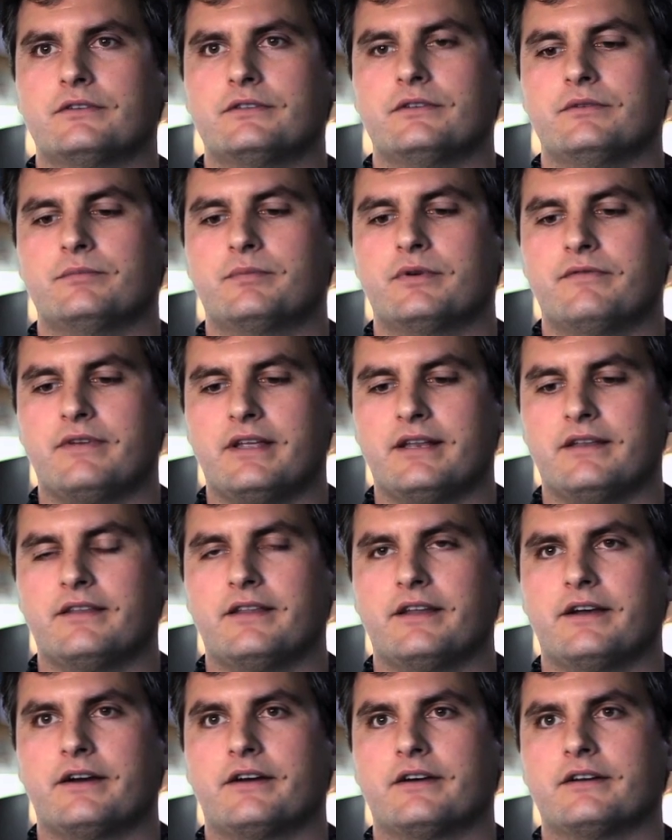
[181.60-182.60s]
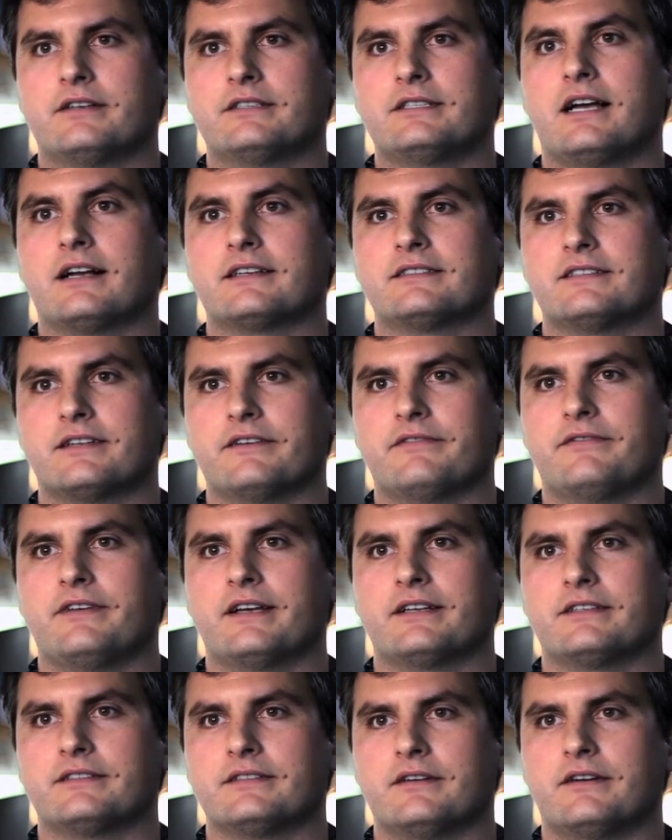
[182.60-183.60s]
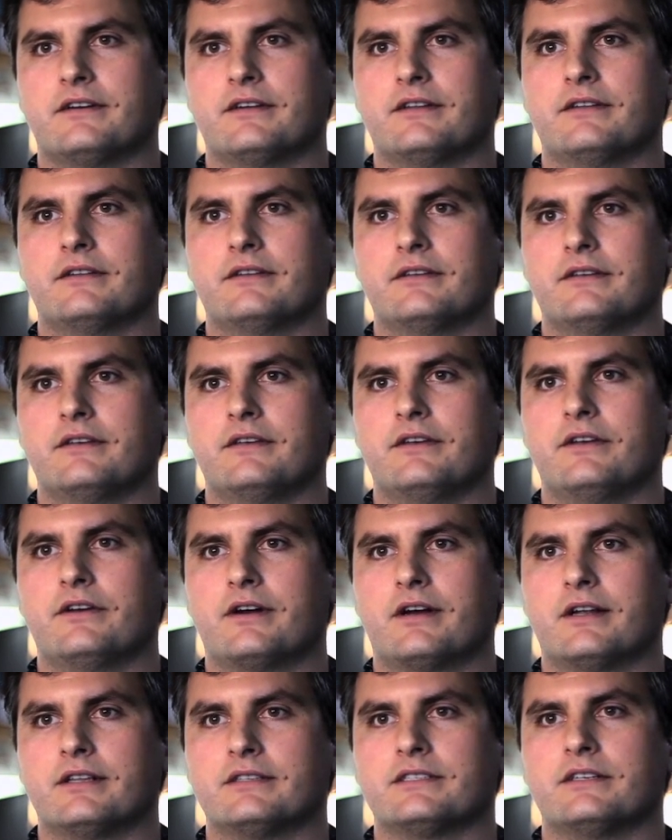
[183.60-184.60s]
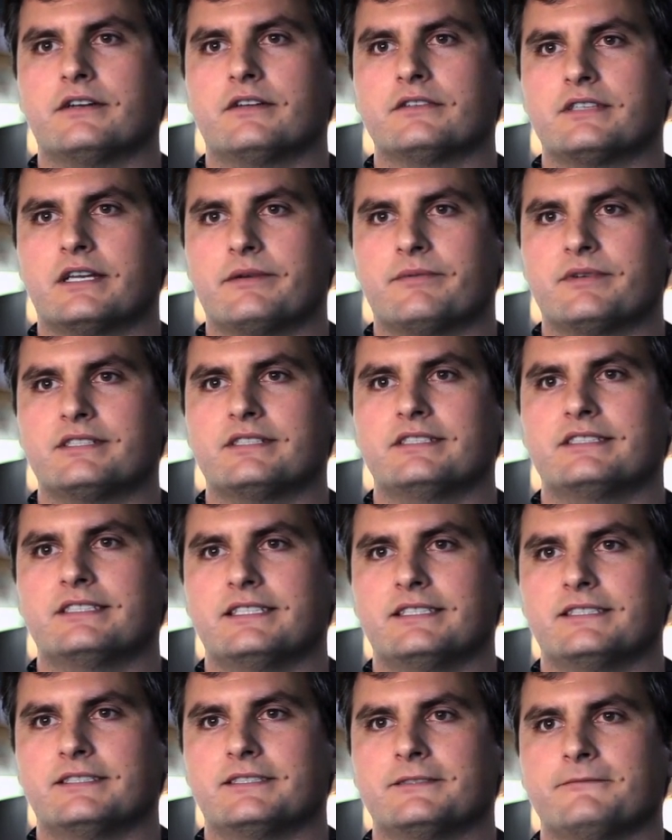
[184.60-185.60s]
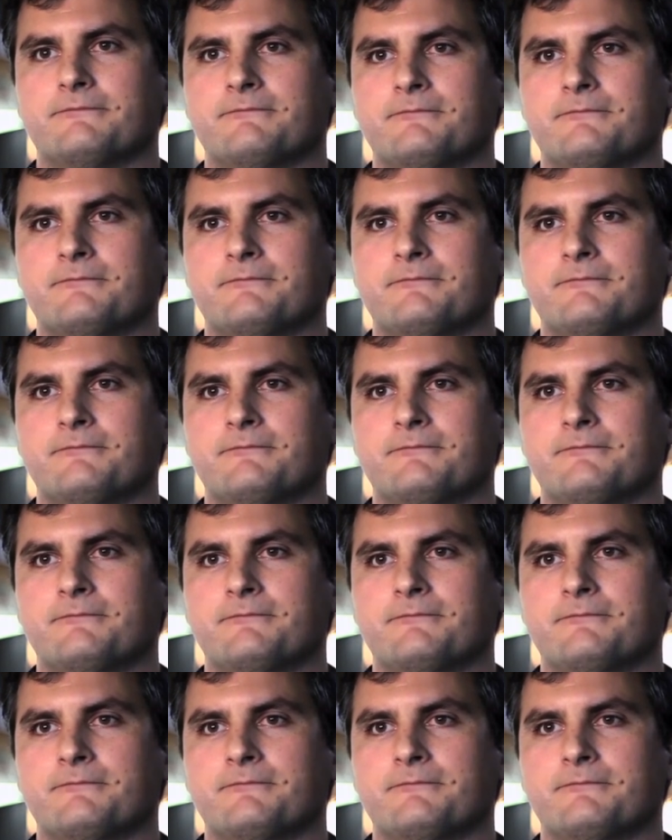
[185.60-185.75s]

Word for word: to prevent their toxic effect on neurons in Alzheimer's disease